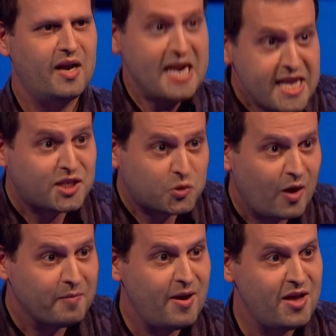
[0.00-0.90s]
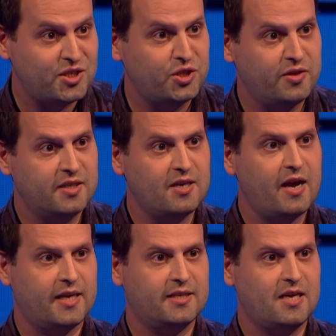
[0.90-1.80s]
at least one person during the
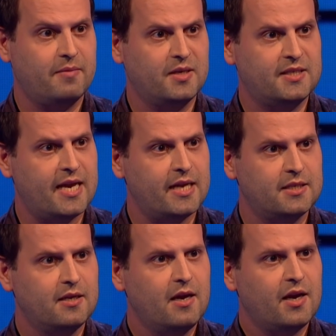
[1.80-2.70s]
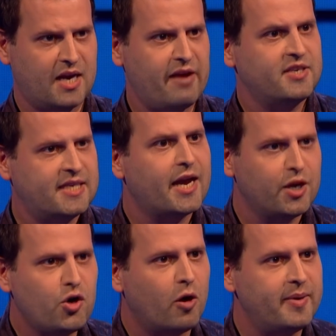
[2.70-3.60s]
signing has come and said, can I have a
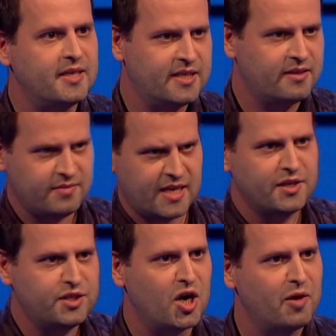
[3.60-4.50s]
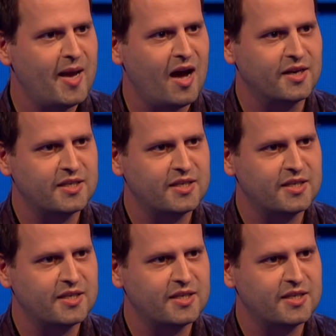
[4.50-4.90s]
second copy to send to Jeremy Hunt?